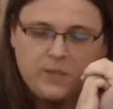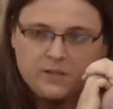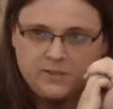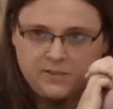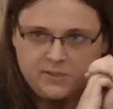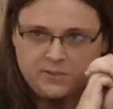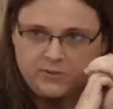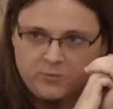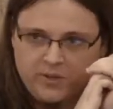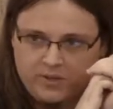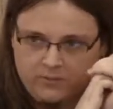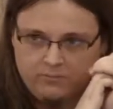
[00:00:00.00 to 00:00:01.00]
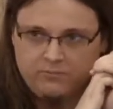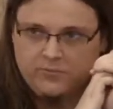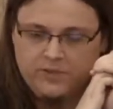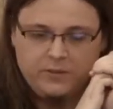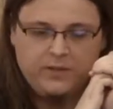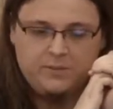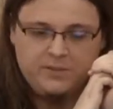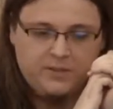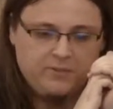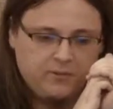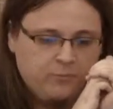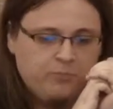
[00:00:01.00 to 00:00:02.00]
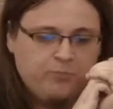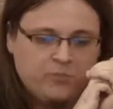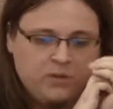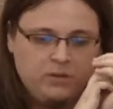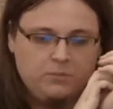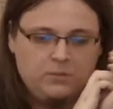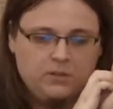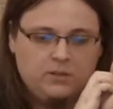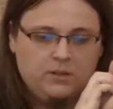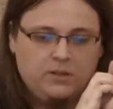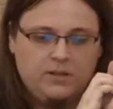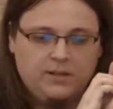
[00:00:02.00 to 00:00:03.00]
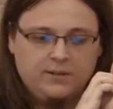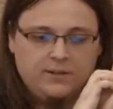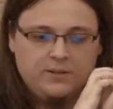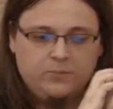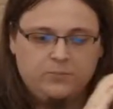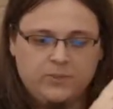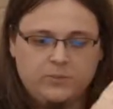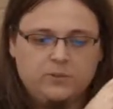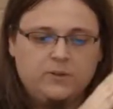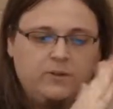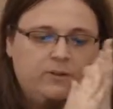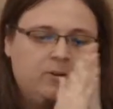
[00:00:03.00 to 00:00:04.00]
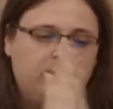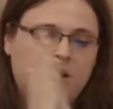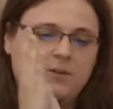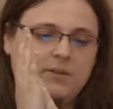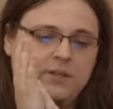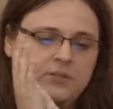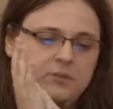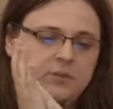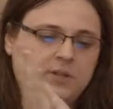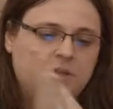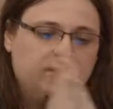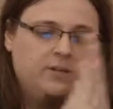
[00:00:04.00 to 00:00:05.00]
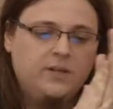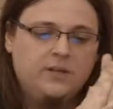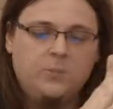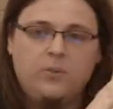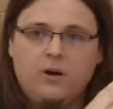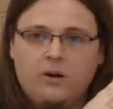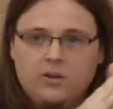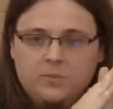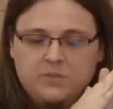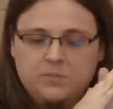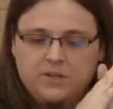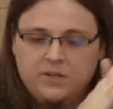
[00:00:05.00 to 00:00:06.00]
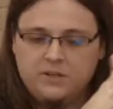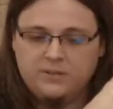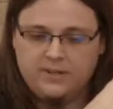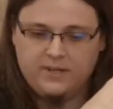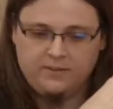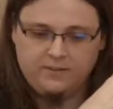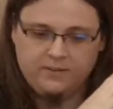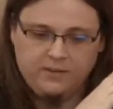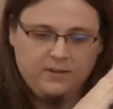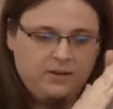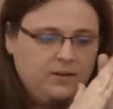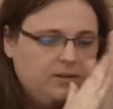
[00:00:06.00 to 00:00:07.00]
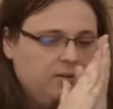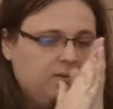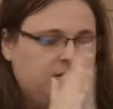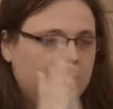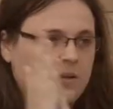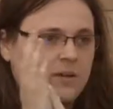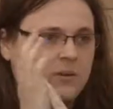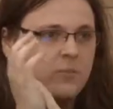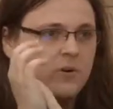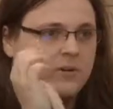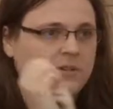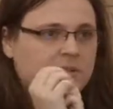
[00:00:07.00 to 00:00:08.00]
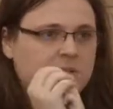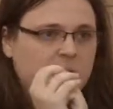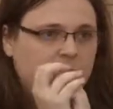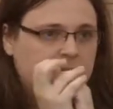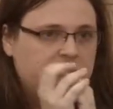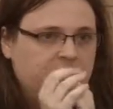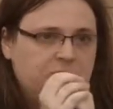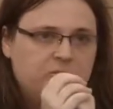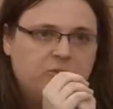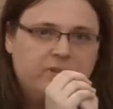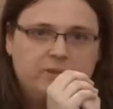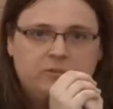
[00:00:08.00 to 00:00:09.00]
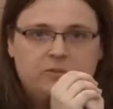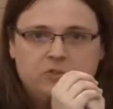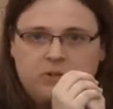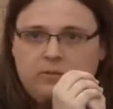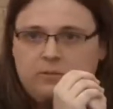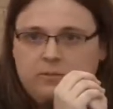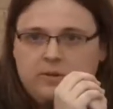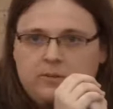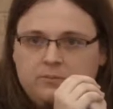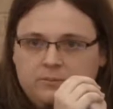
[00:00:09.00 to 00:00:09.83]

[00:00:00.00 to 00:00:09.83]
It's easier to make video games than ever. But uh, lately, people talk about actually an indie-apocalypse, meaning that the market is oversaturated with shovelware.